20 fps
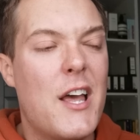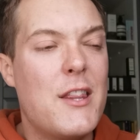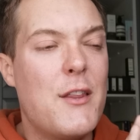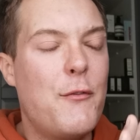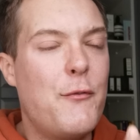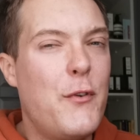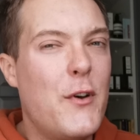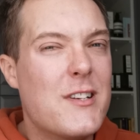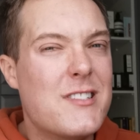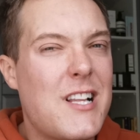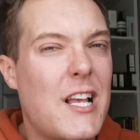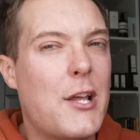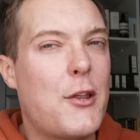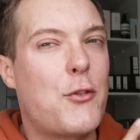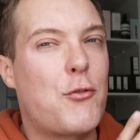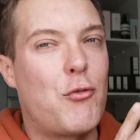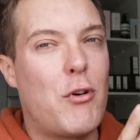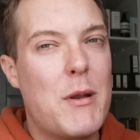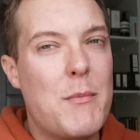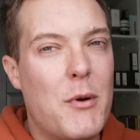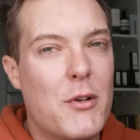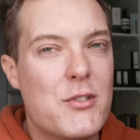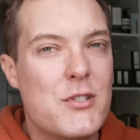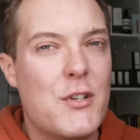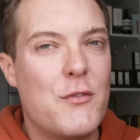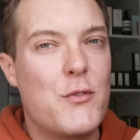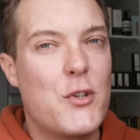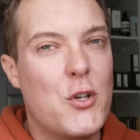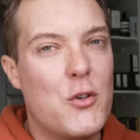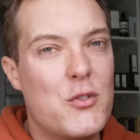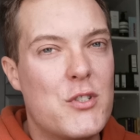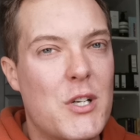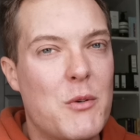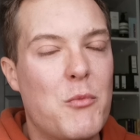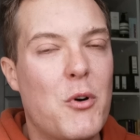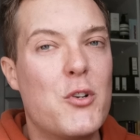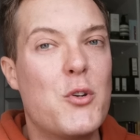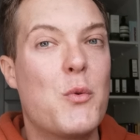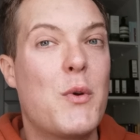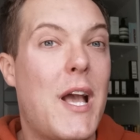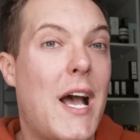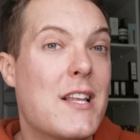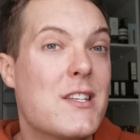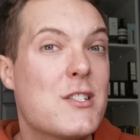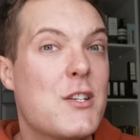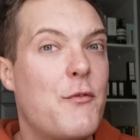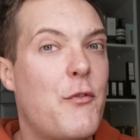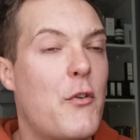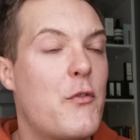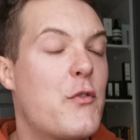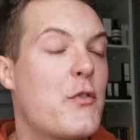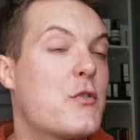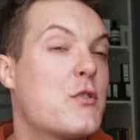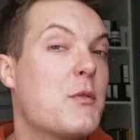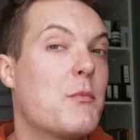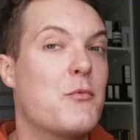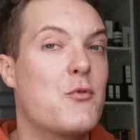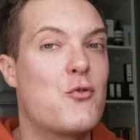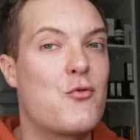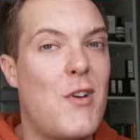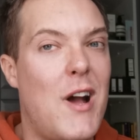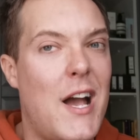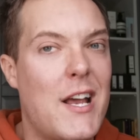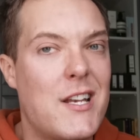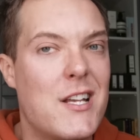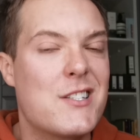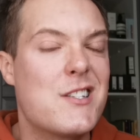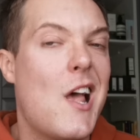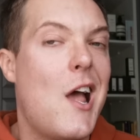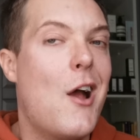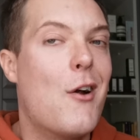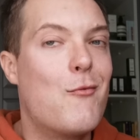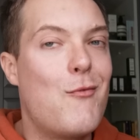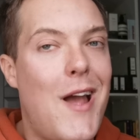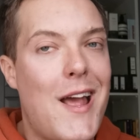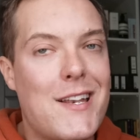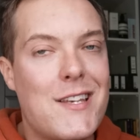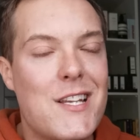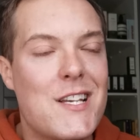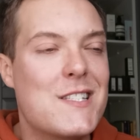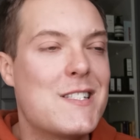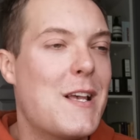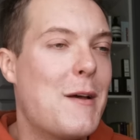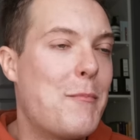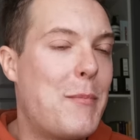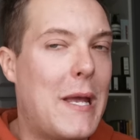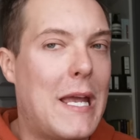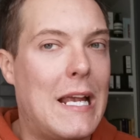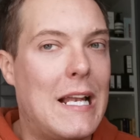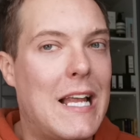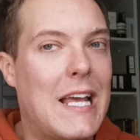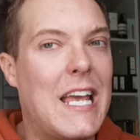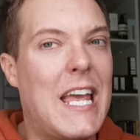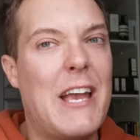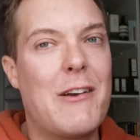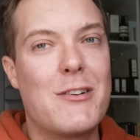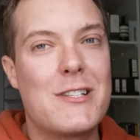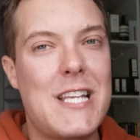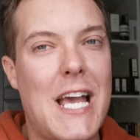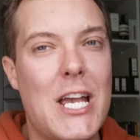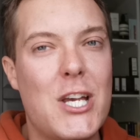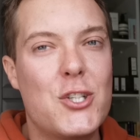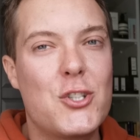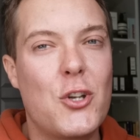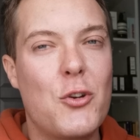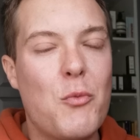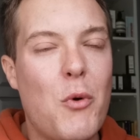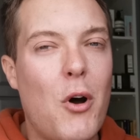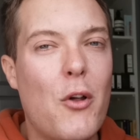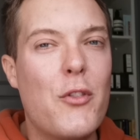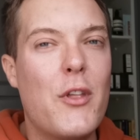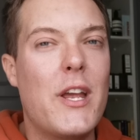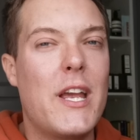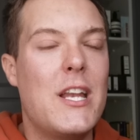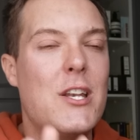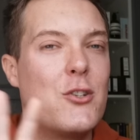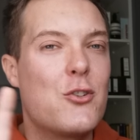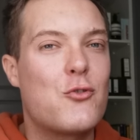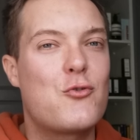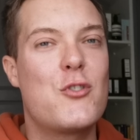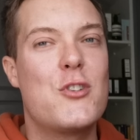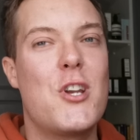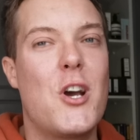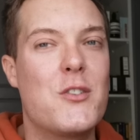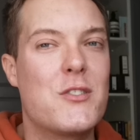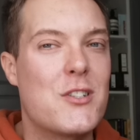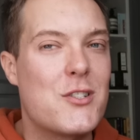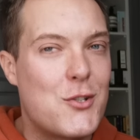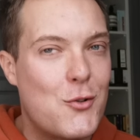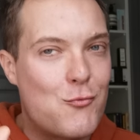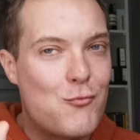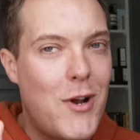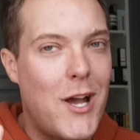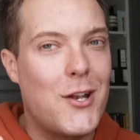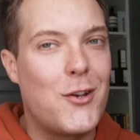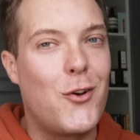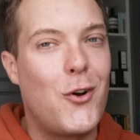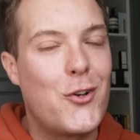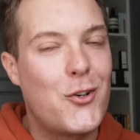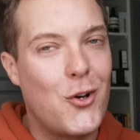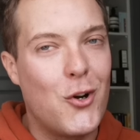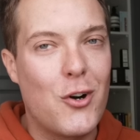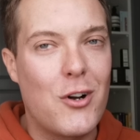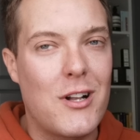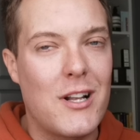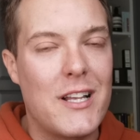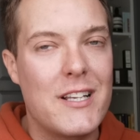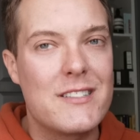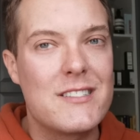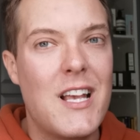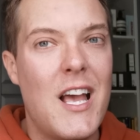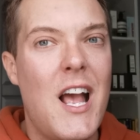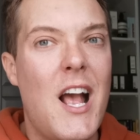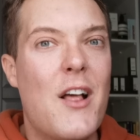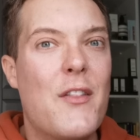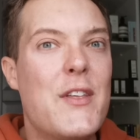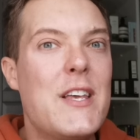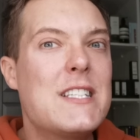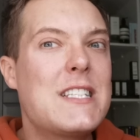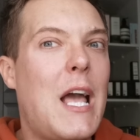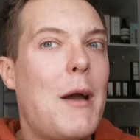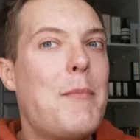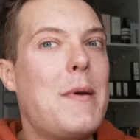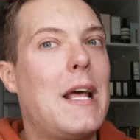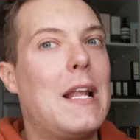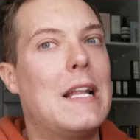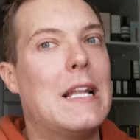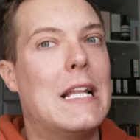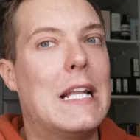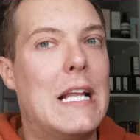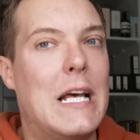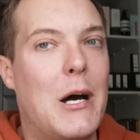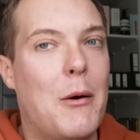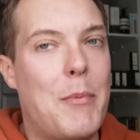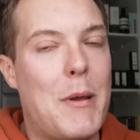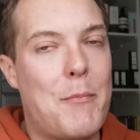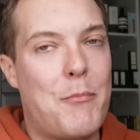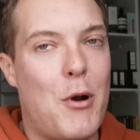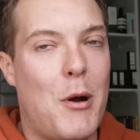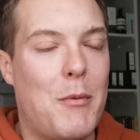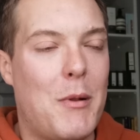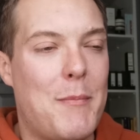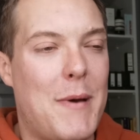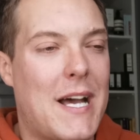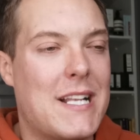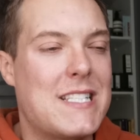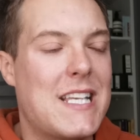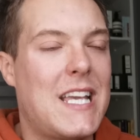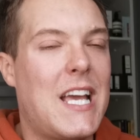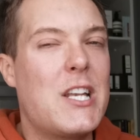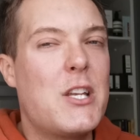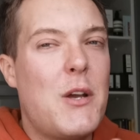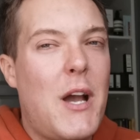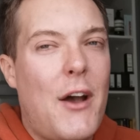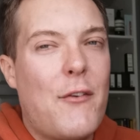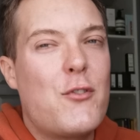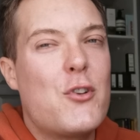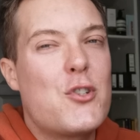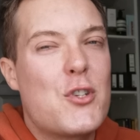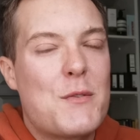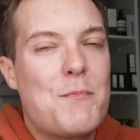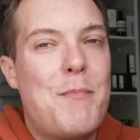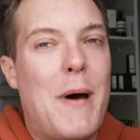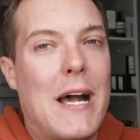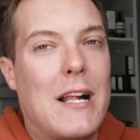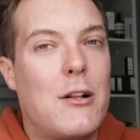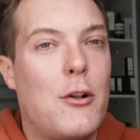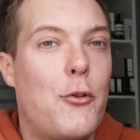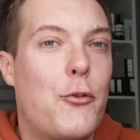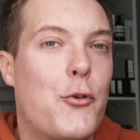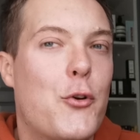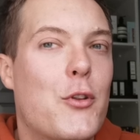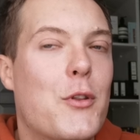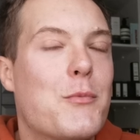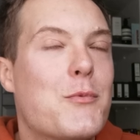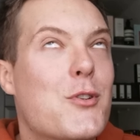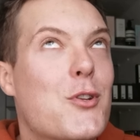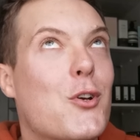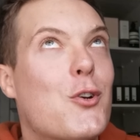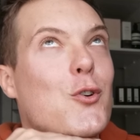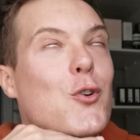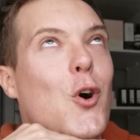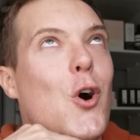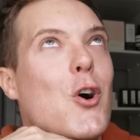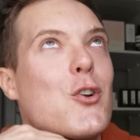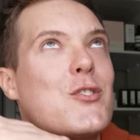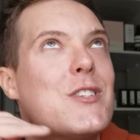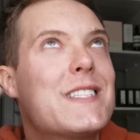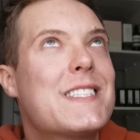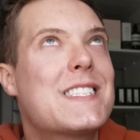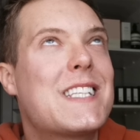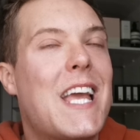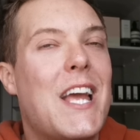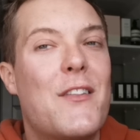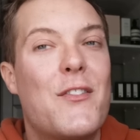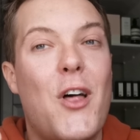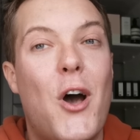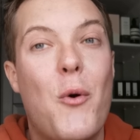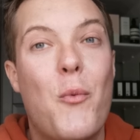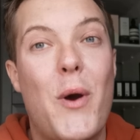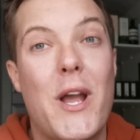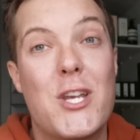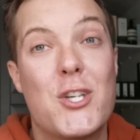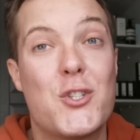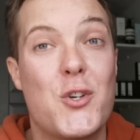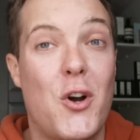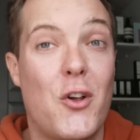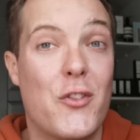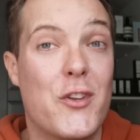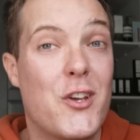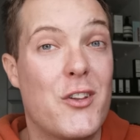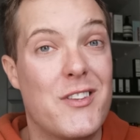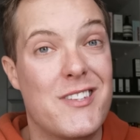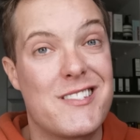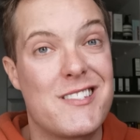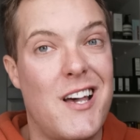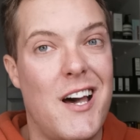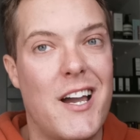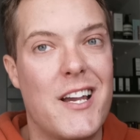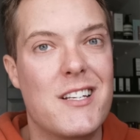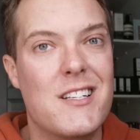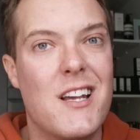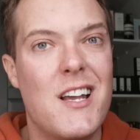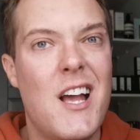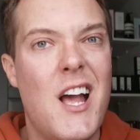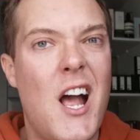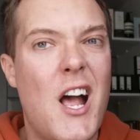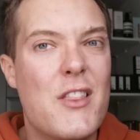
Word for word: In the first like three months of using one, you can suffer from some dryness, redness, peeling, irritation, what the industry knows as the retinoid uglies. These can be a little bit problematic and you have to just battle through them to the gorgeous skin that awaits you on the other side.